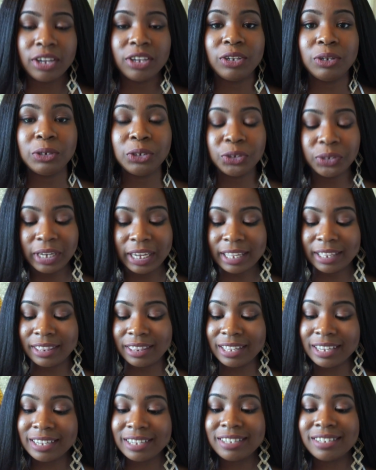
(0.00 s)
You drink
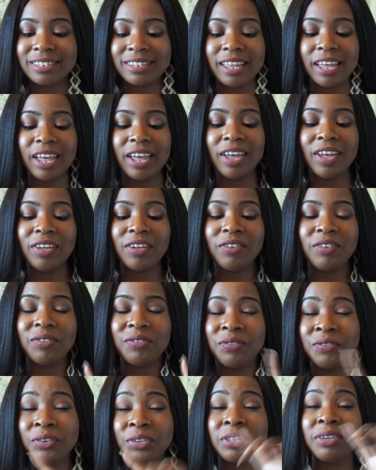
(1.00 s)
this
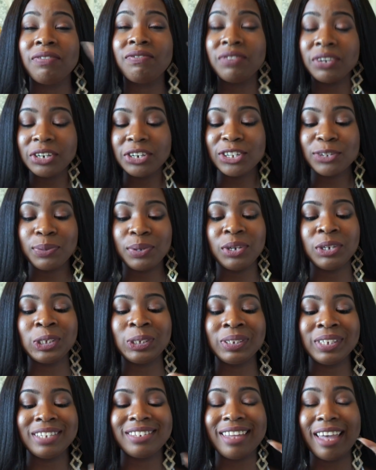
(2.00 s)
for the first week, you
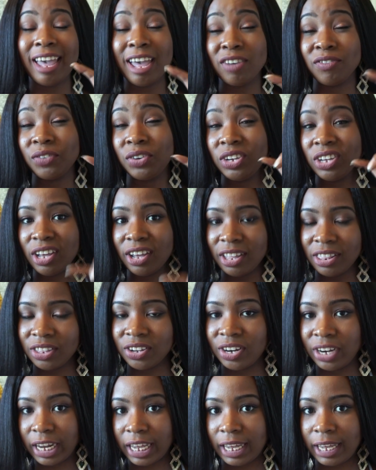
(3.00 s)
drink this every
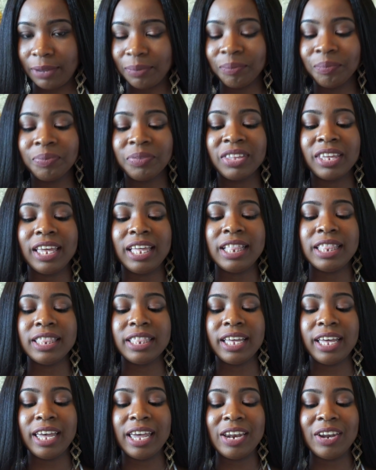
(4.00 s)
other night, and
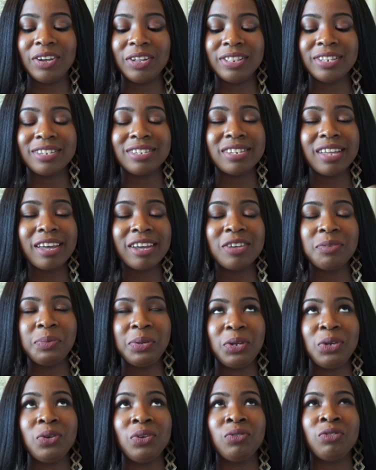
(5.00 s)
then on the second
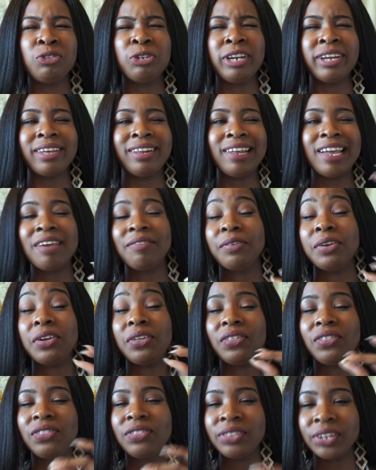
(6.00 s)
week you drink it every
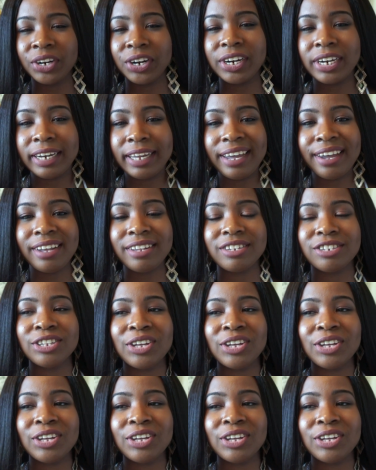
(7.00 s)
3rd night.